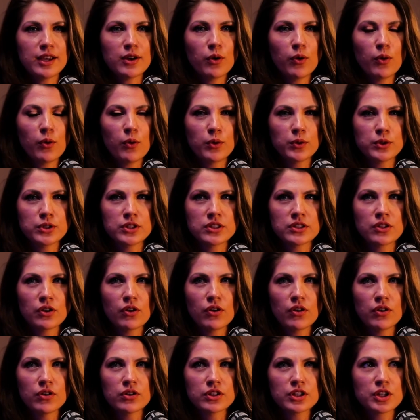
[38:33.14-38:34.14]
a course
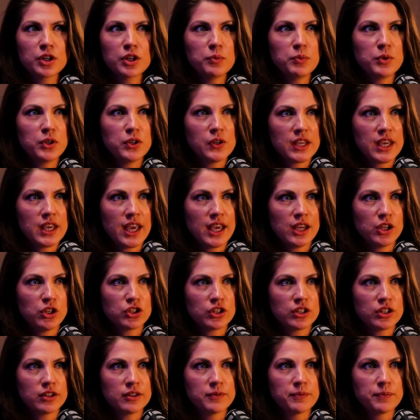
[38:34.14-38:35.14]
on
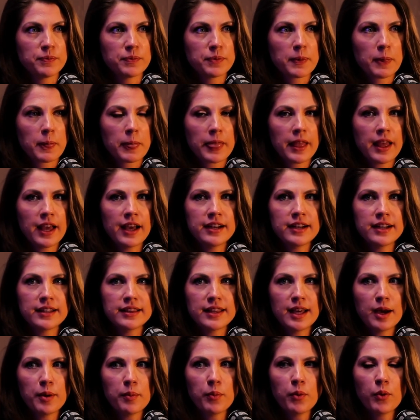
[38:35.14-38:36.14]
communication. And
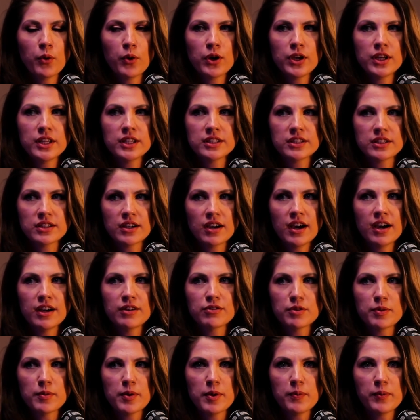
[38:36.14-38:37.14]
at that point, I
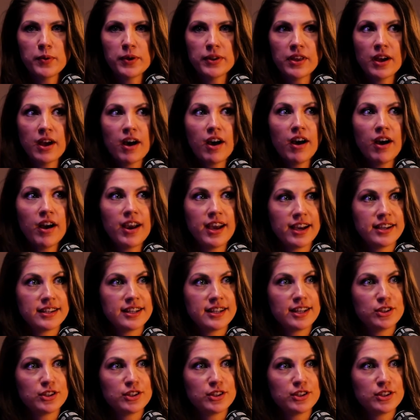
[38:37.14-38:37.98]
remember that I had